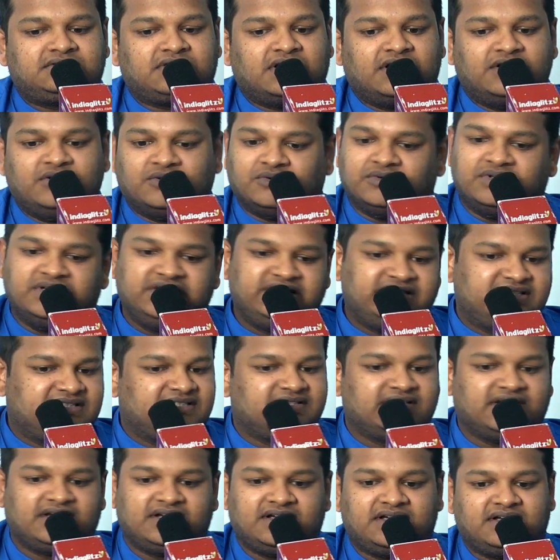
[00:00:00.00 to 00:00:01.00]
No,
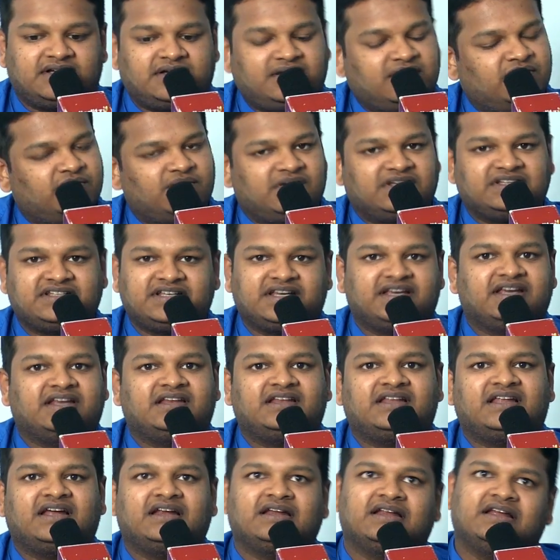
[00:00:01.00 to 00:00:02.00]
it's no. Once
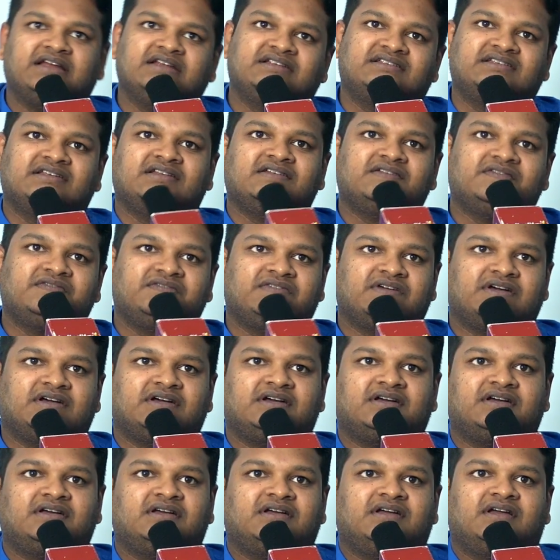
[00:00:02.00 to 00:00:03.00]
again, that itself
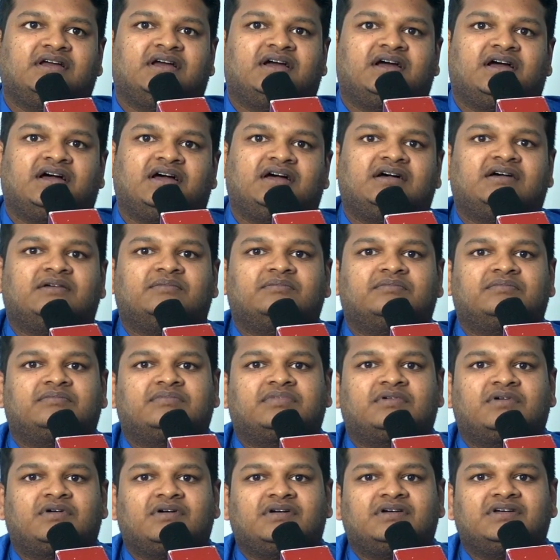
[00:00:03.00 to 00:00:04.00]

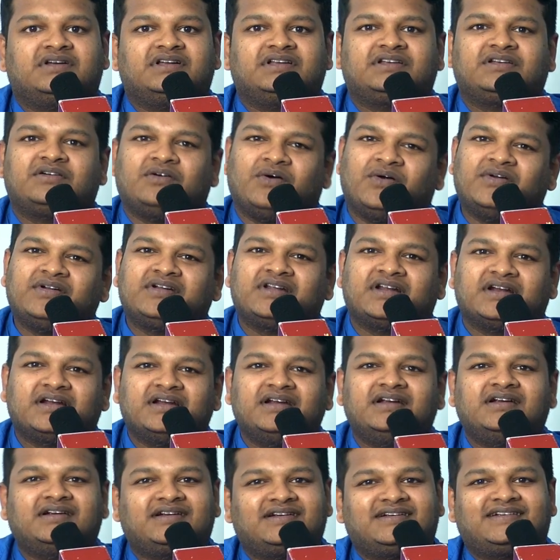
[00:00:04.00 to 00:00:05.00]
it
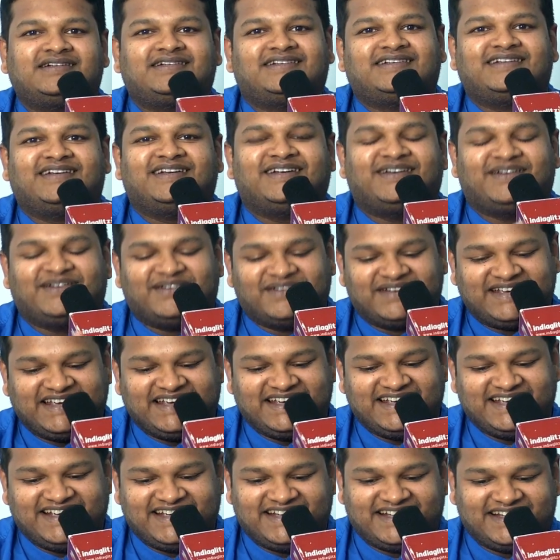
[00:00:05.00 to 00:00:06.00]
contradicts
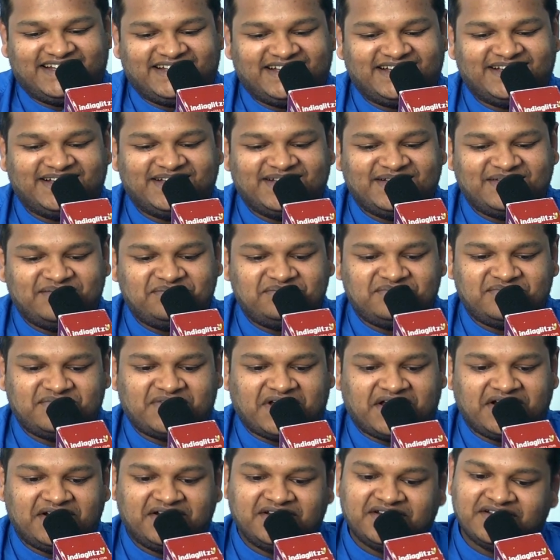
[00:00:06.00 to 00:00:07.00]
Okay,
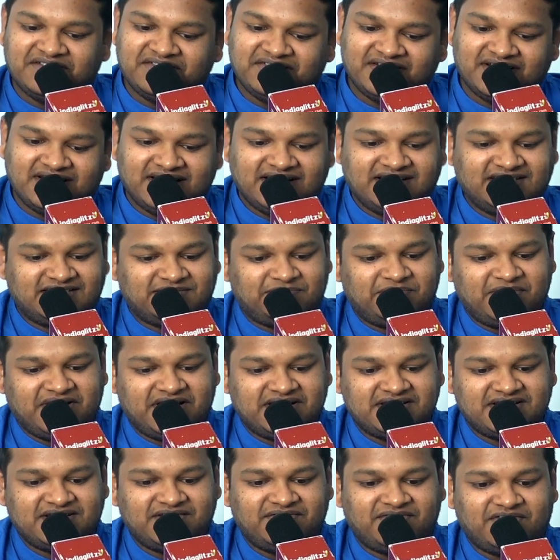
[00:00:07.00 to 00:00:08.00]
my
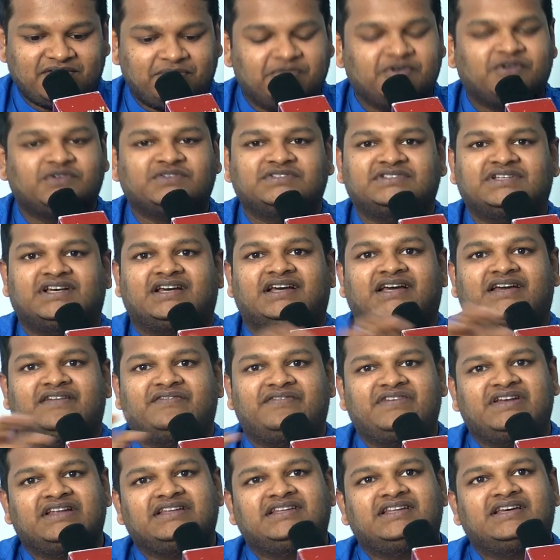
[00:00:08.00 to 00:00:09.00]
inspiration from, because
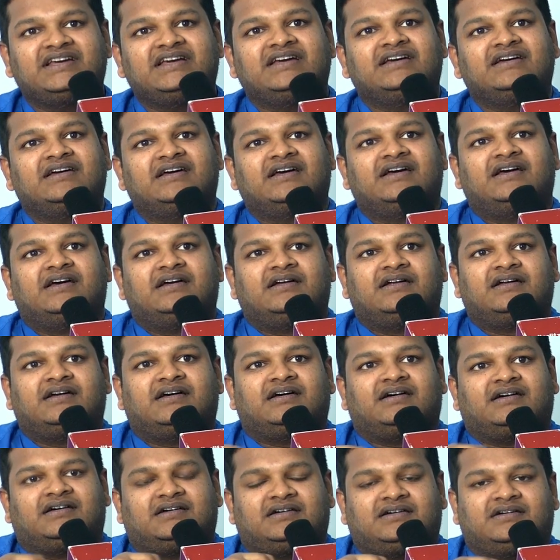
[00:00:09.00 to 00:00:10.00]
everything,
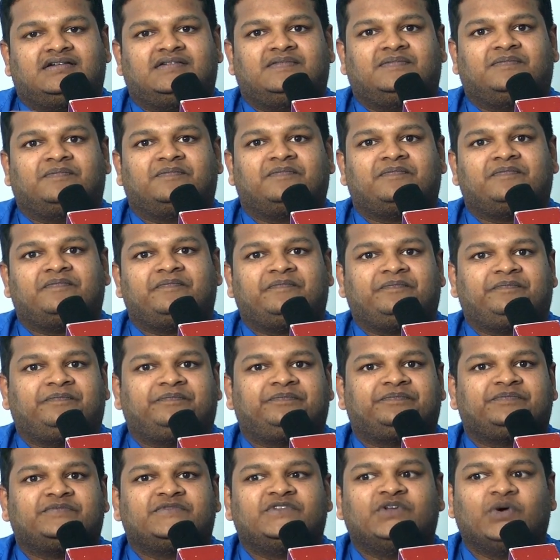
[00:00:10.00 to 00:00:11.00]
uh,
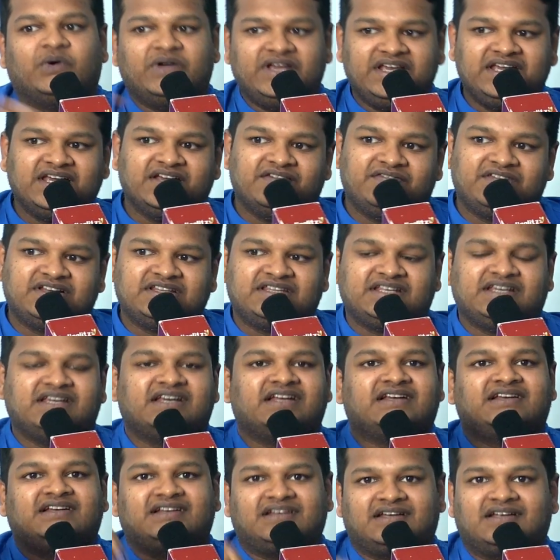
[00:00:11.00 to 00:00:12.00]
knowing everything
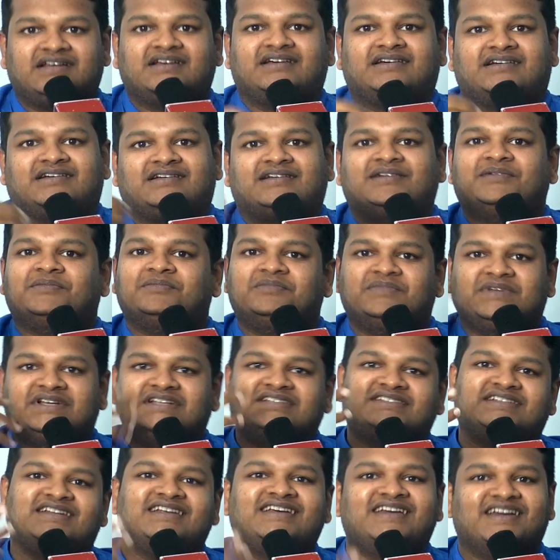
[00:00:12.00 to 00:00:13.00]
and
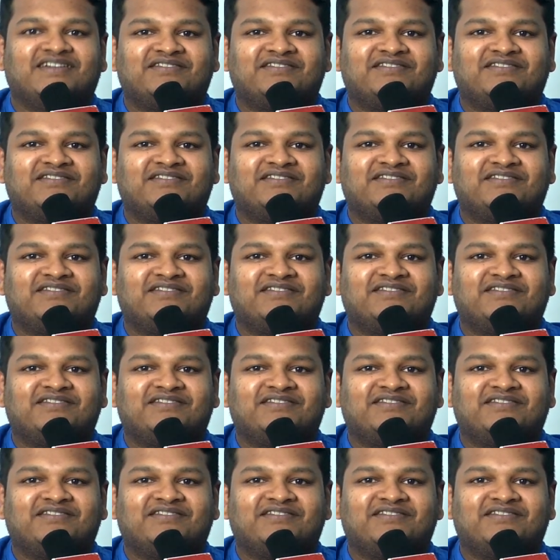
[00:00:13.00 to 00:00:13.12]
listening